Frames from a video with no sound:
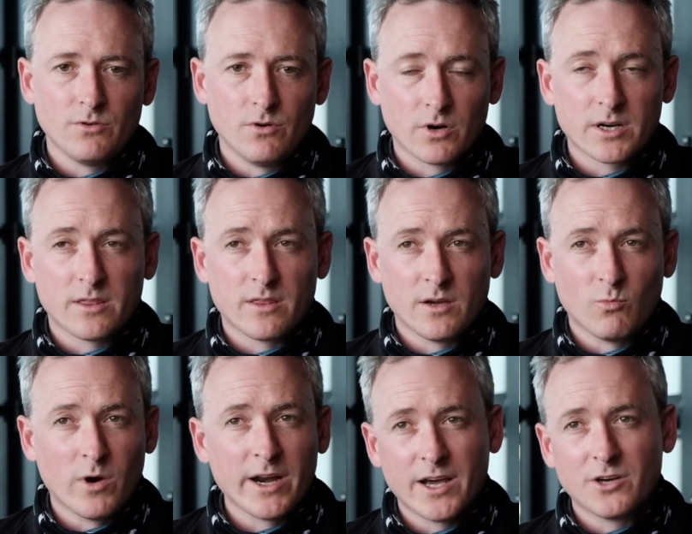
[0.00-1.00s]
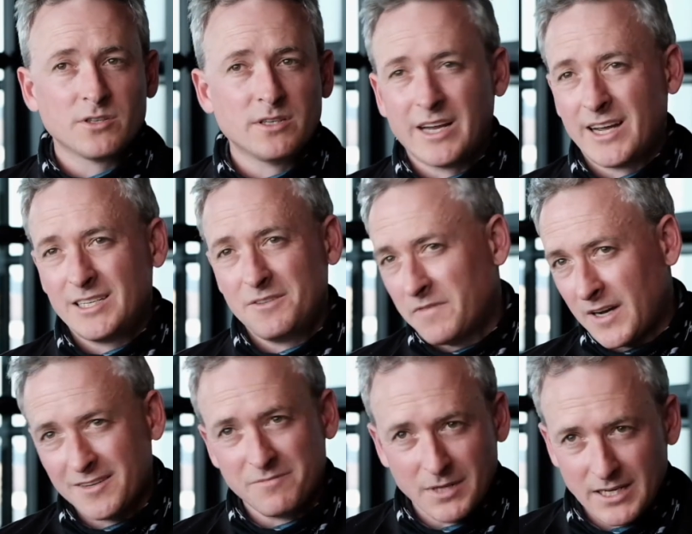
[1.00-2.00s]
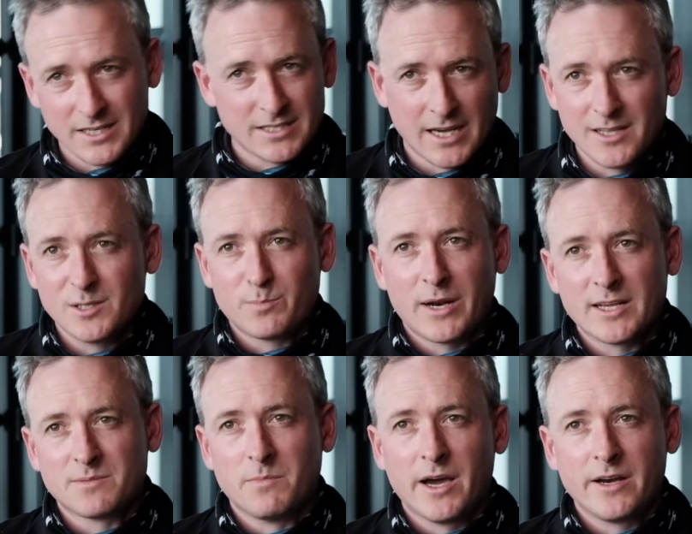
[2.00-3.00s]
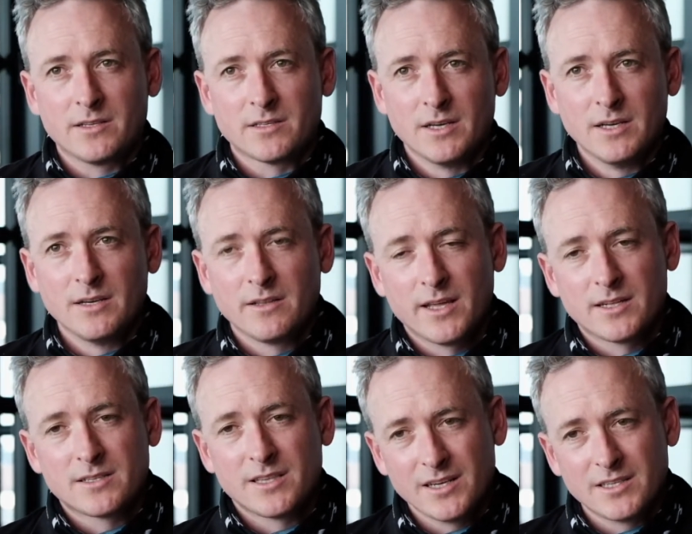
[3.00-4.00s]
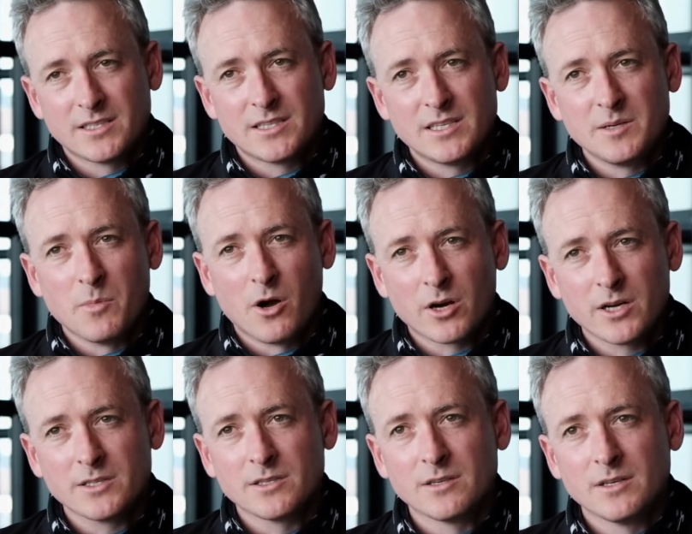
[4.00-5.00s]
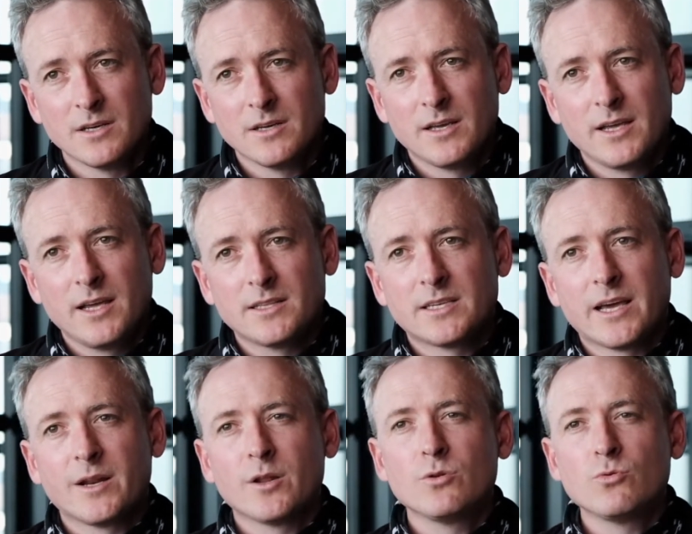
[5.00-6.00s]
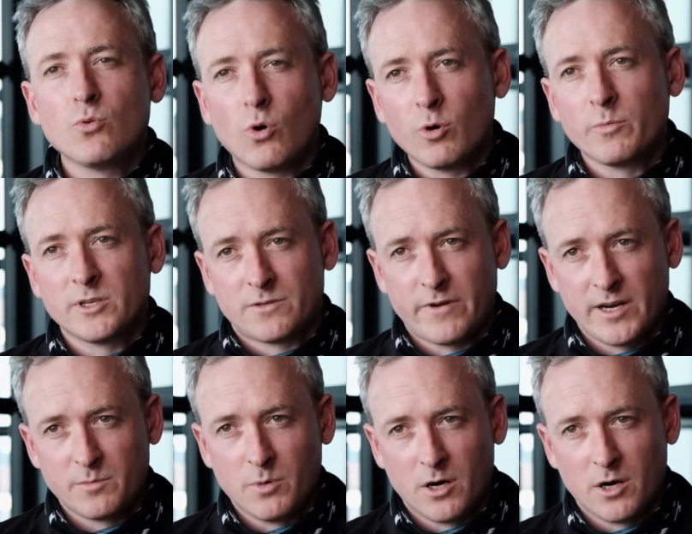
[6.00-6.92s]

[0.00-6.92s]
look at the 195 million tons plus minus, that's the intercity market, it's an enormous freight